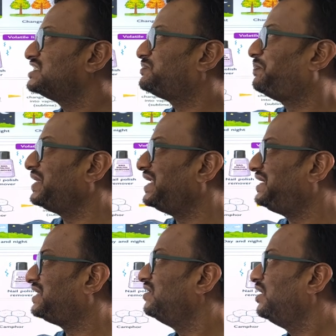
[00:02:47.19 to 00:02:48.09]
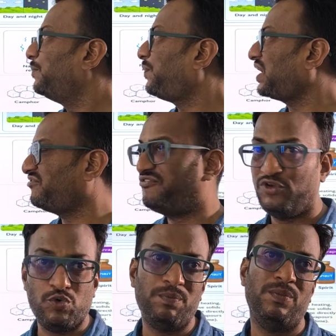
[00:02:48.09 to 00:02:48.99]
spirit,
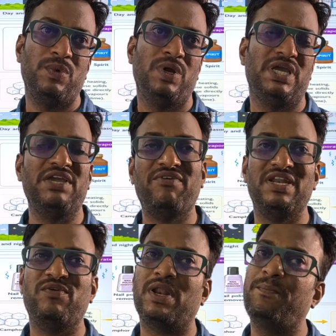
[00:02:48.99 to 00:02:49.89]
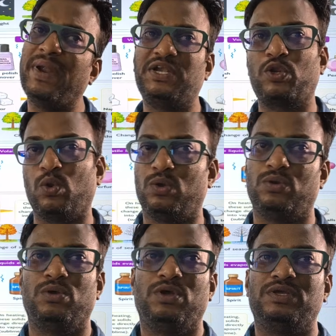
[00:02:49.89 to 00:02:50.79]
perfume, even your petrol.